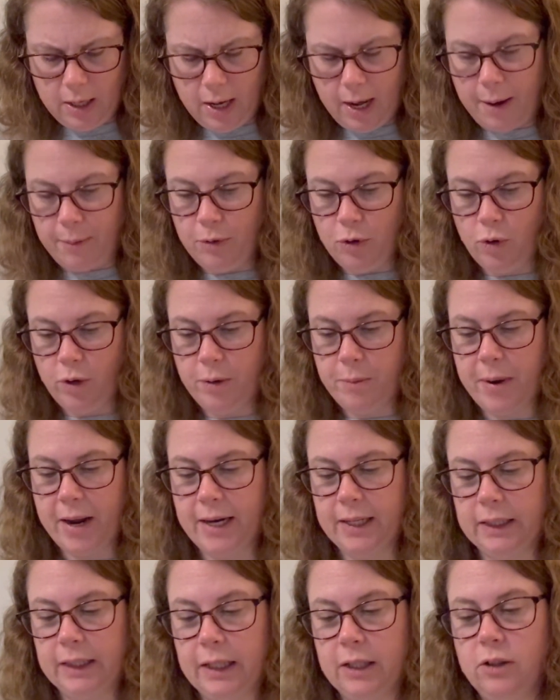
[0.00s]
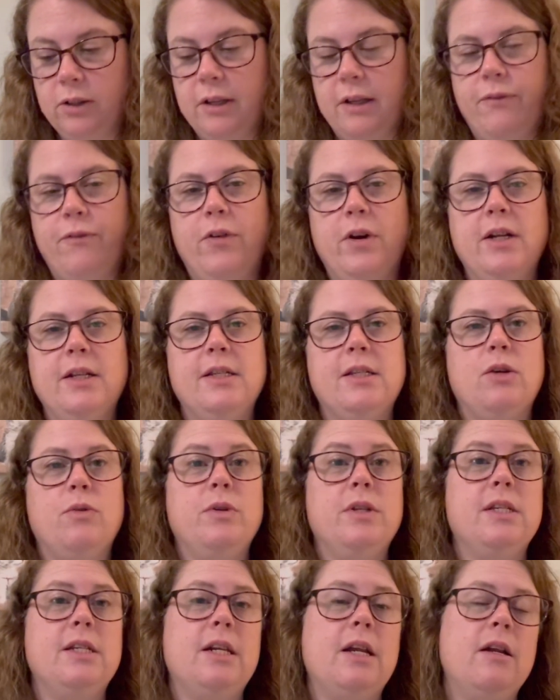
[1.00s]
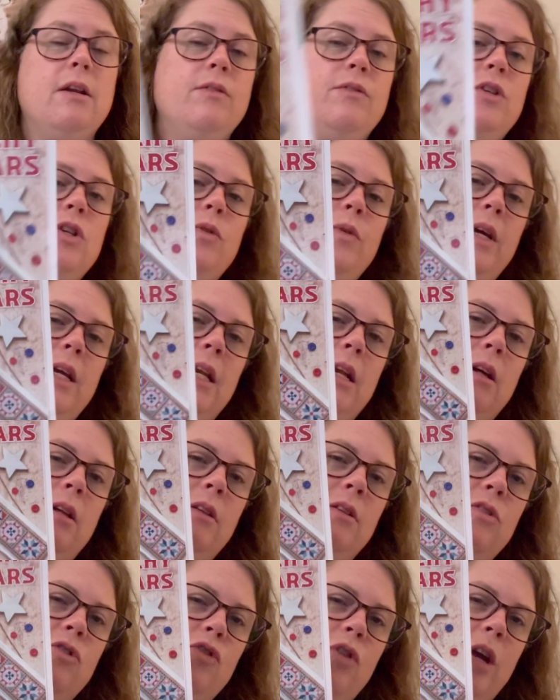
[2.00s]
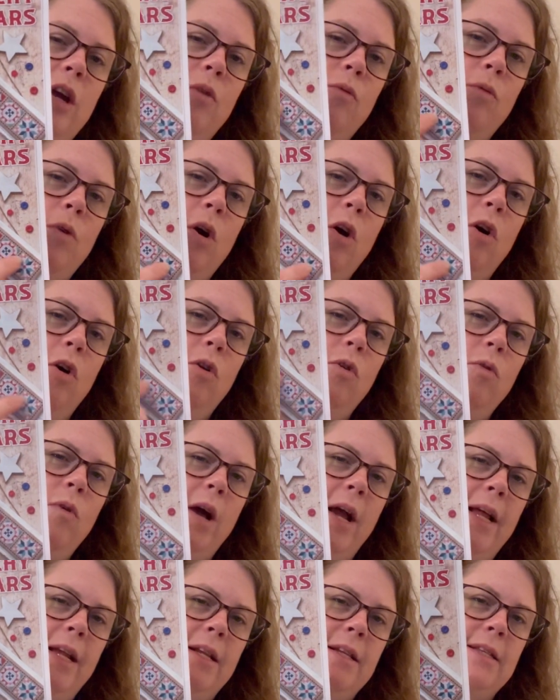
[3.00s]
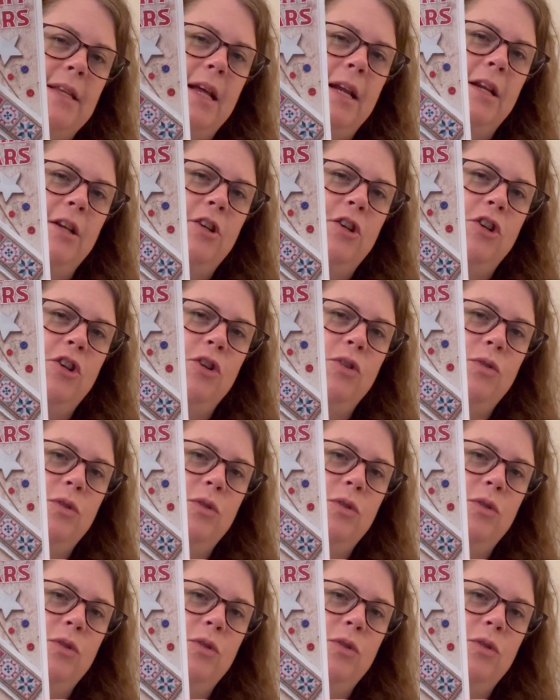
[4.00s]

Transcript: I'm doing mine a little different. So instead of doing a straight row, I decided to do